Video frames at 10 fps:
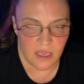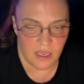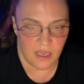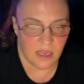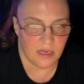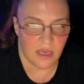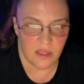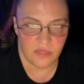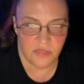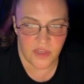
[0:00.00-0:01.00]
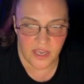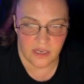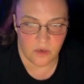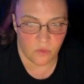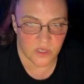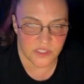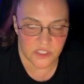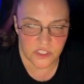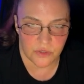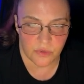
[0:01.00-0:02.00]
And then once
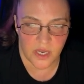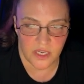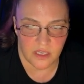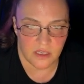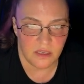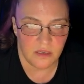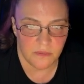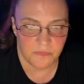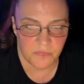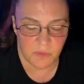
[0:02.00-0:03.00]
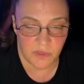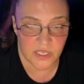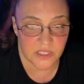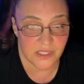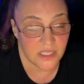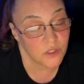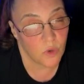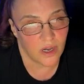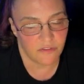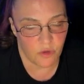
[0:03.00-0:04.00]
it's ready, because there's
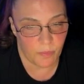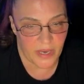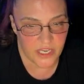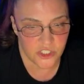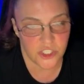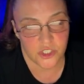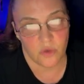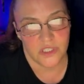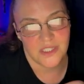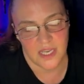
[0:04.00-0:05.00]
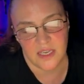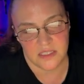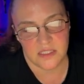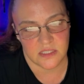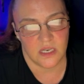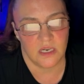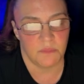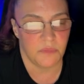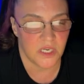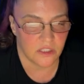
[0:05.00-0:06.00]
quite a few pages, so it takes a
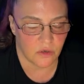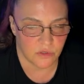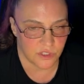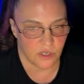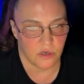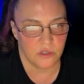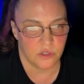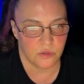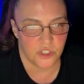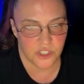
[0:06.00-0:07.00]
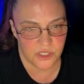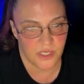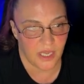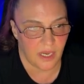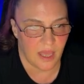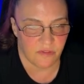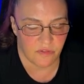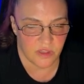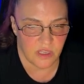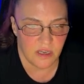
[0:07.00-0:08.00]
minute or so to just get
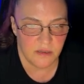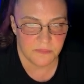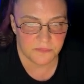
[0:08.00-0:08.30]
everything.